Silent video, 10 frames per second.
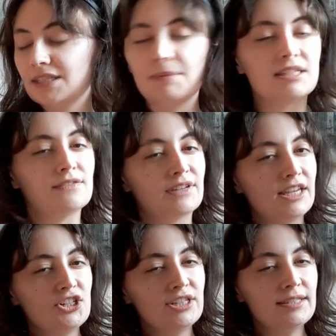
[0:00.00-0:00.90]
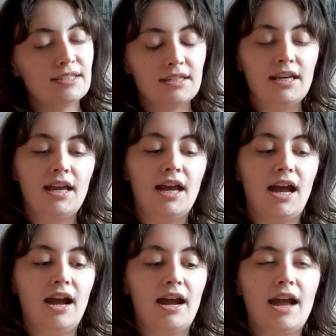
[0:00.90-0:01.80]
specifications.
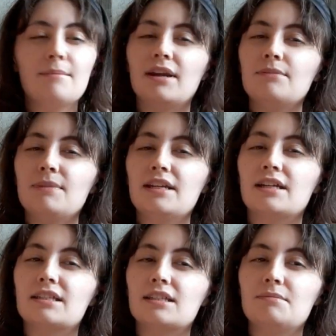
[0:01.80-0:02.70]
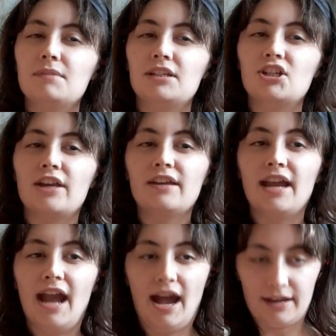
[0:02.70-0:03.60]
I might have made it a smidge. I think
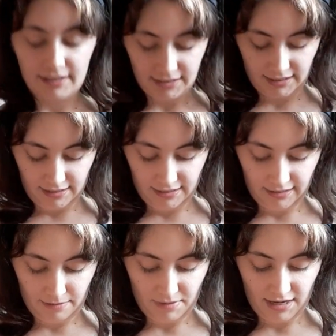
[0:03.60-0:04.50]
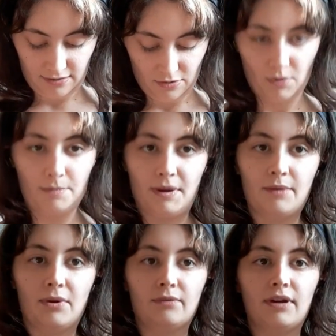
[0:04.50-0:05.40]
I accidentally made the
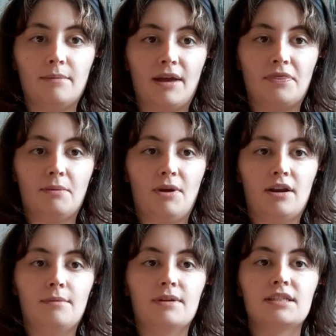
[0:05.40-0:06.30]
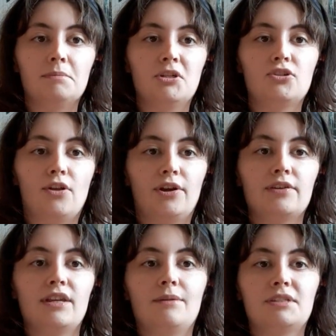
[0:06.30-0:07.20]
1x1 rib at the bottom a smidge
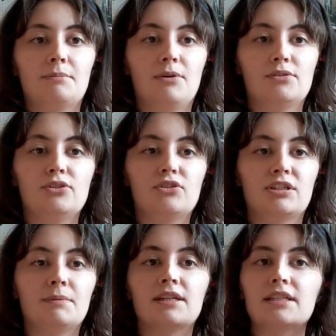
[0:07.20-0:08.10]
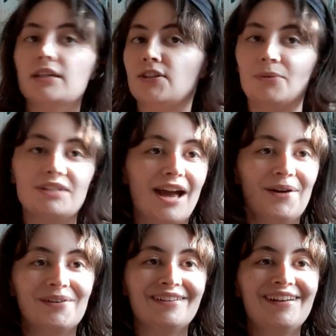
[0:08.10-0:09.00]
longer than I was supposed to, just because I zoned
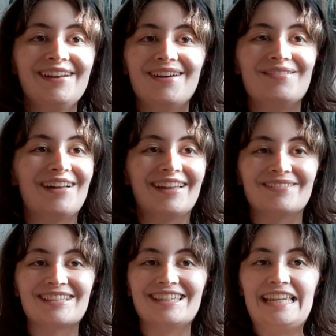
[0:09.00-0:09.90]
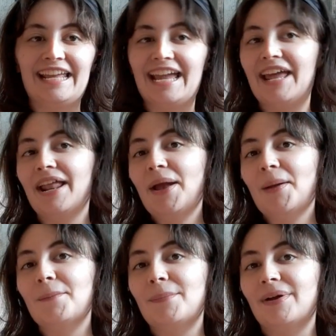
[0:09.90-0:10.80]
out while I was knitting it,
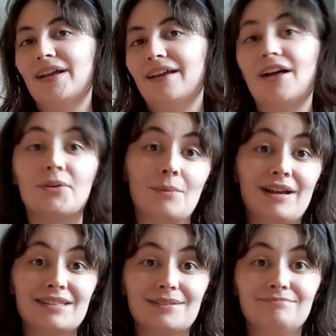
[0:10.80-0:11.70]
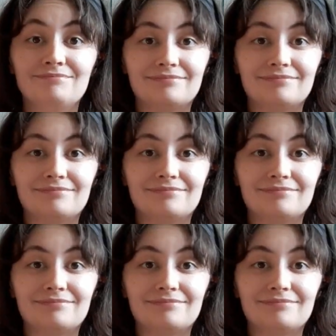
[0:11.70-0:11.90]
but otherwise